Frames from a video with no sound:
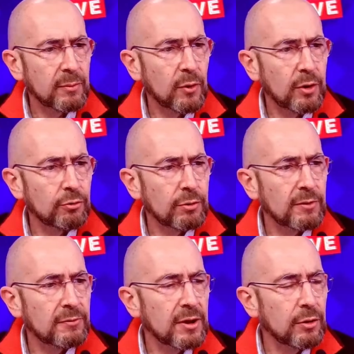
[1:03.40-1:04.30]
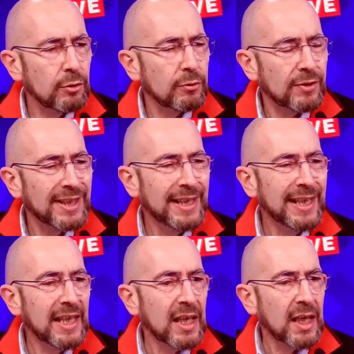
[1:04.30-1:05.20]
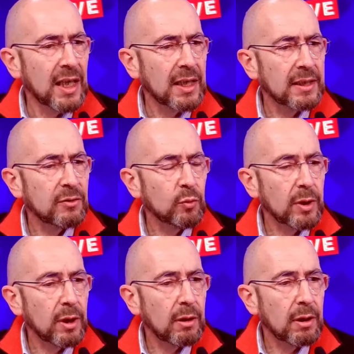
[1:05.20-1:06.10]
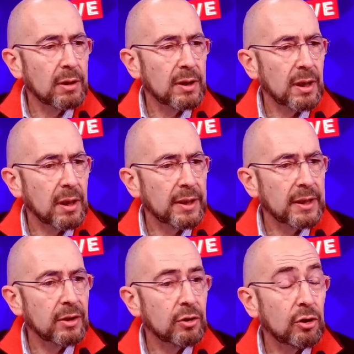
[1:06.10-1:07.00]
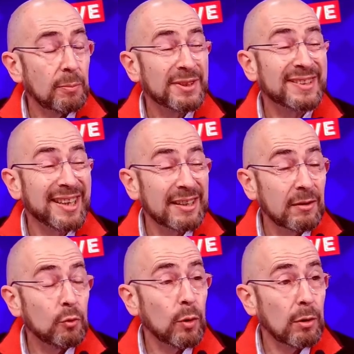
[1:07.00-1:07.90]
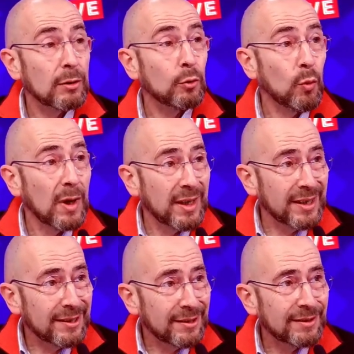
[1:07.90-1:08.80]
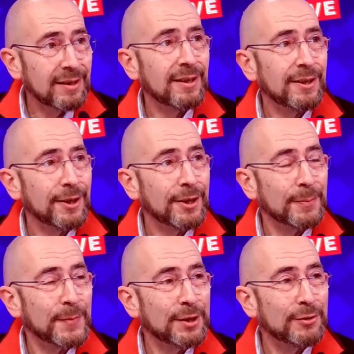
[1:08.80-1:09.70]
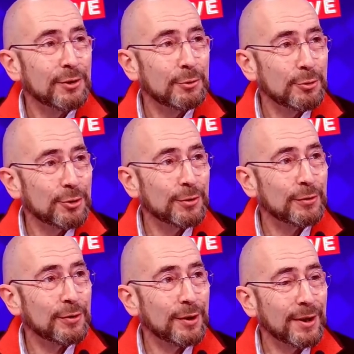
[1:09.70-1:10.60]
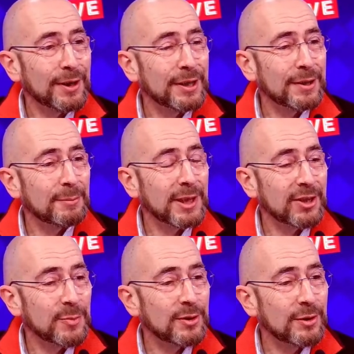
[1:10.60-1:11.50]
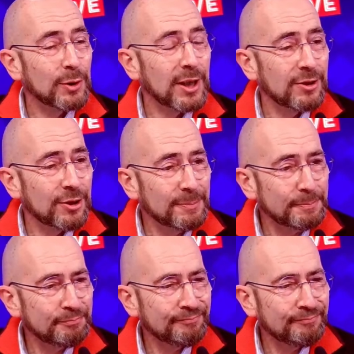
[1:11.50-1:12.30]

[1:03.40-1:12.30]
150 years. And we are in the top 10 worldwide institutions in management education.